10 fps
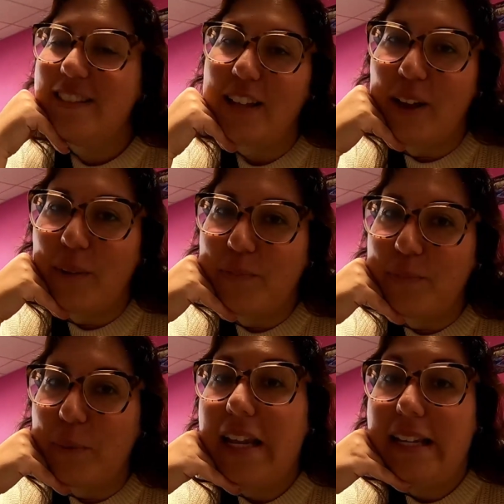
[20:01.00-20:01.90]
So
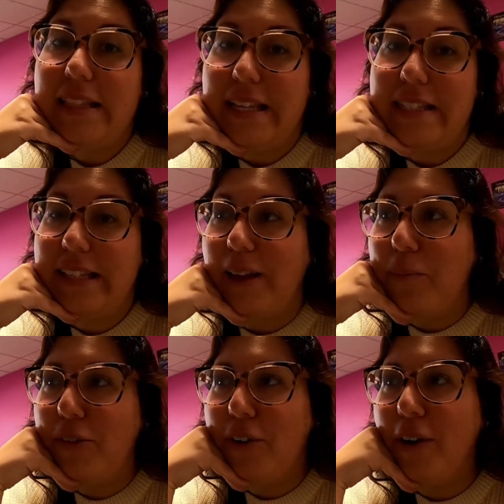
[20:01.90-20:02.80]
we needed this to
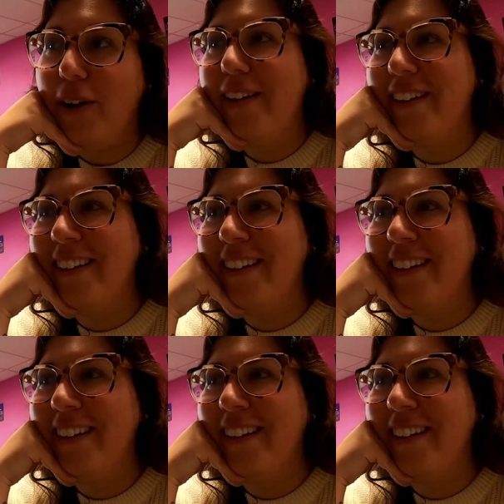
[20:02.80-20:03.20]
come through.